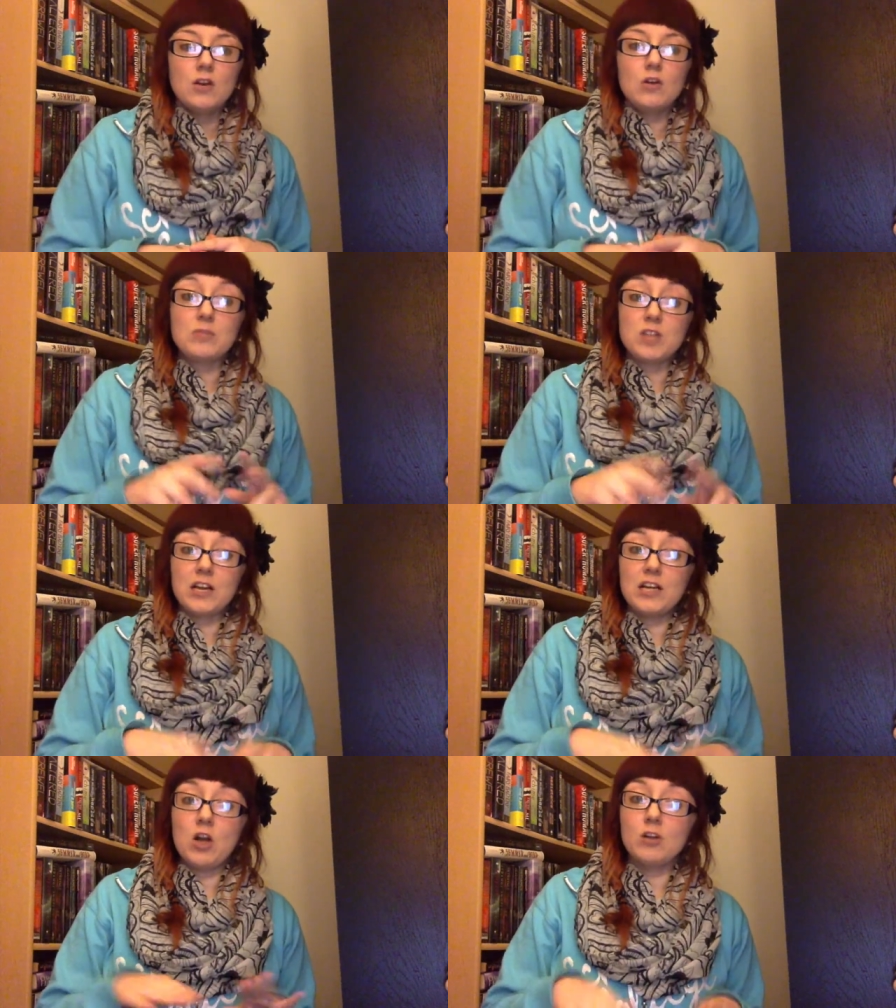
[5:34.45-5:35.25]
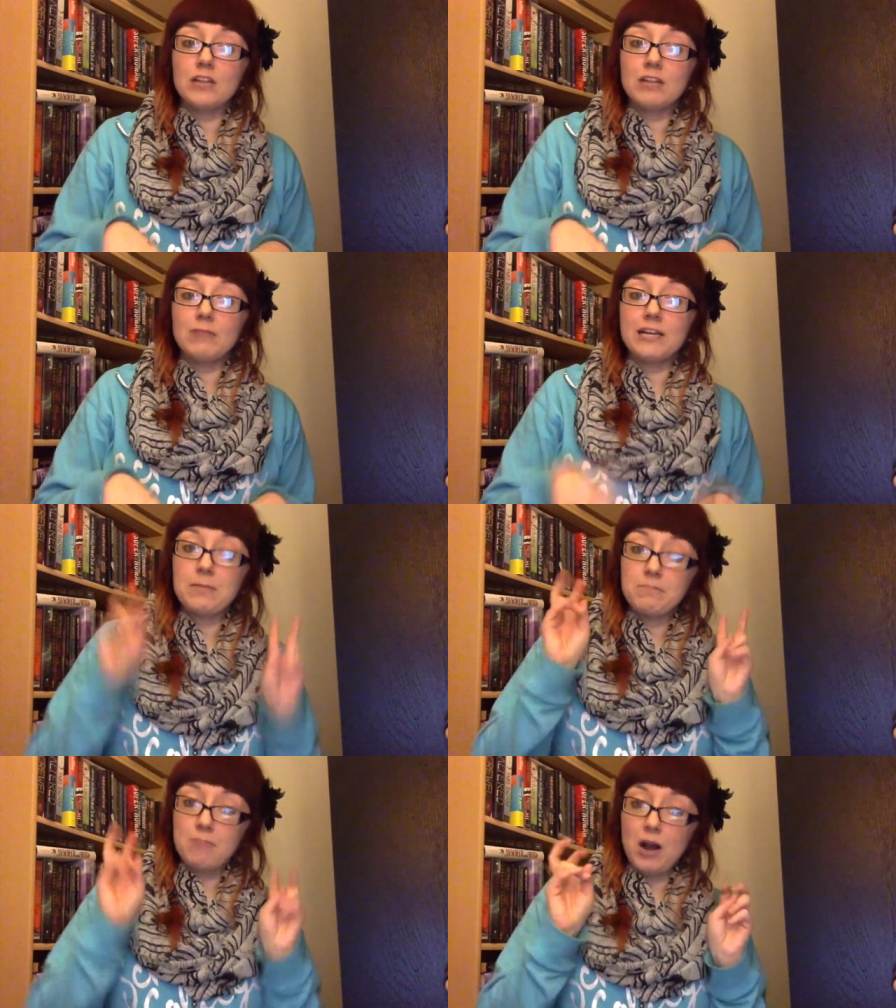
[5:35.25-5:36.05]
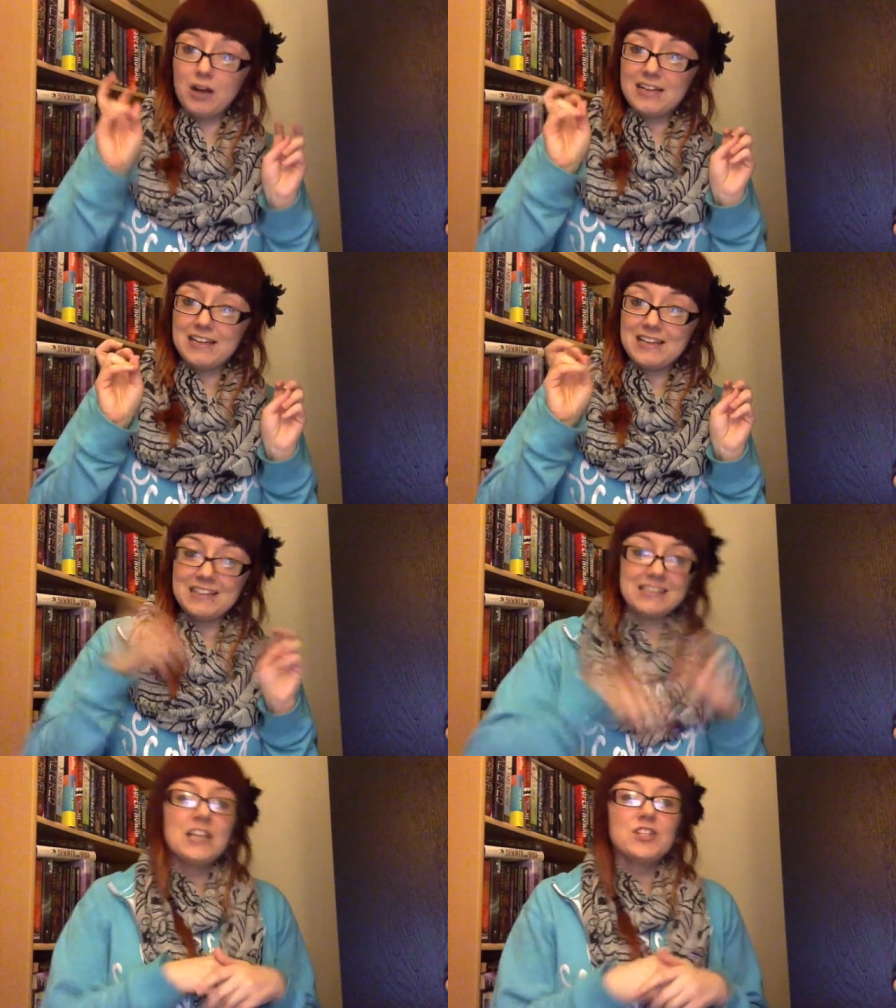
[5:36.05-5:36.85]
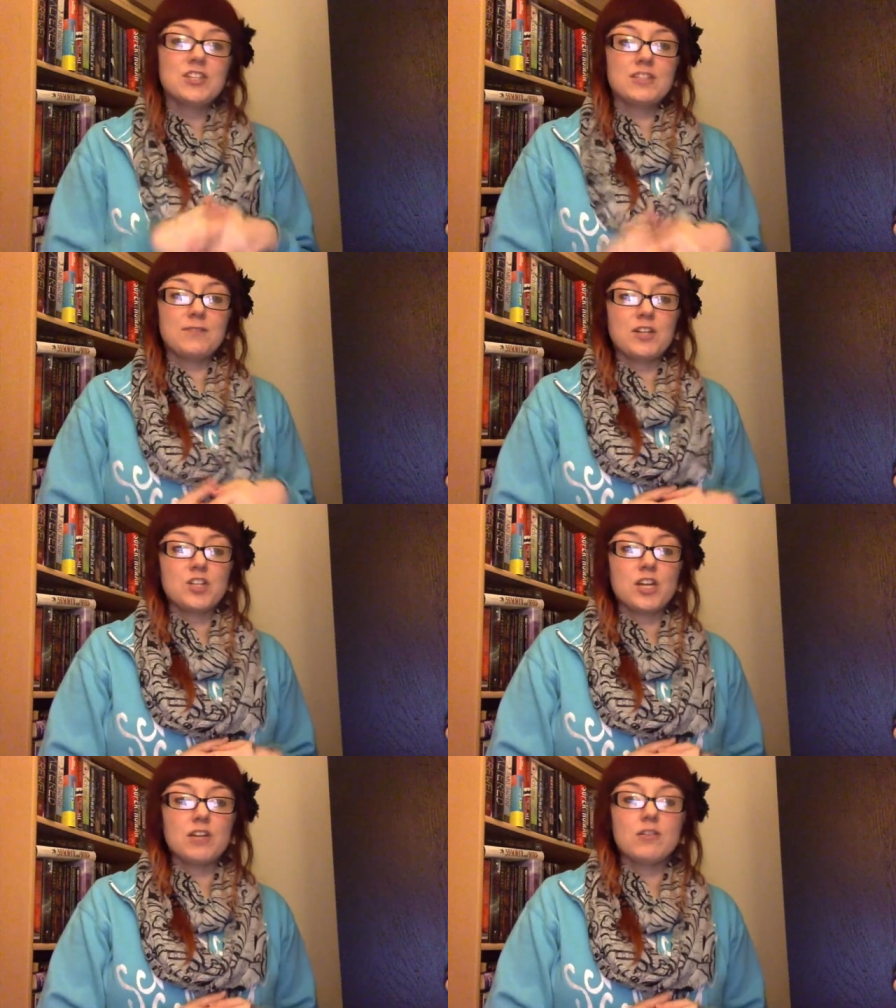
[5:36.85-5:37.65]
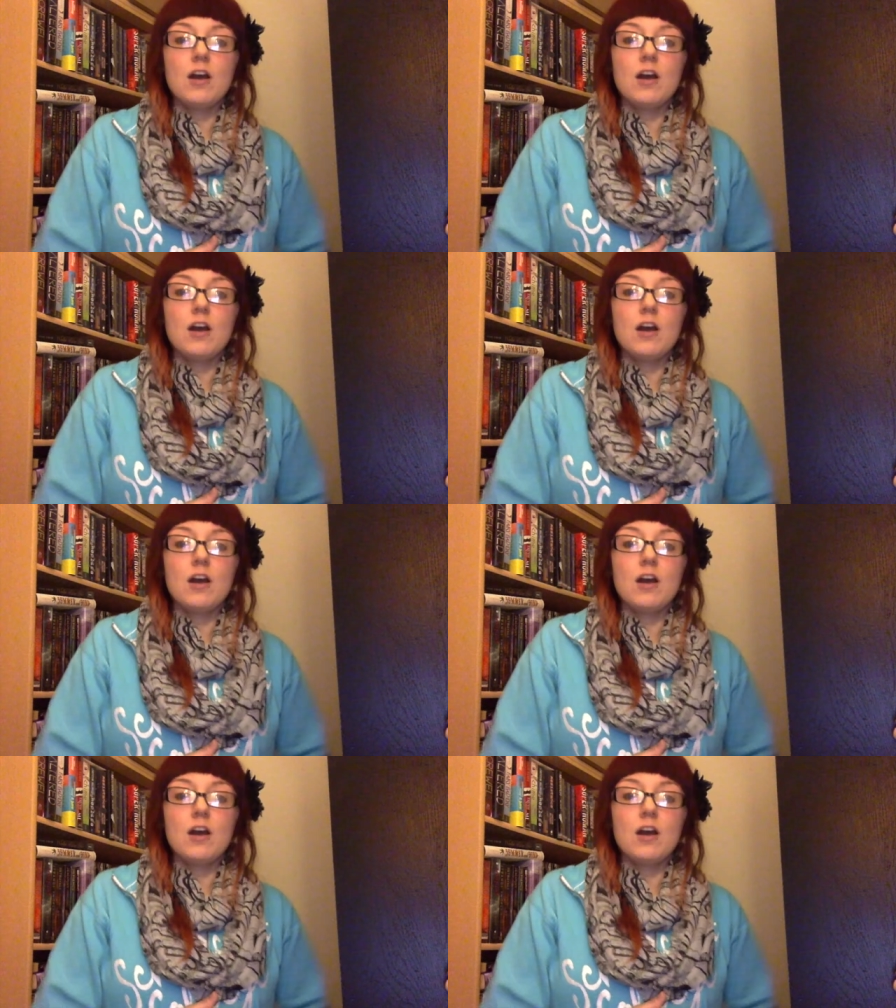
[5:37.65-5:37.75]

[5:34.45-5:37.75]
Or I'm sorry, an all-night reading party just to finish it.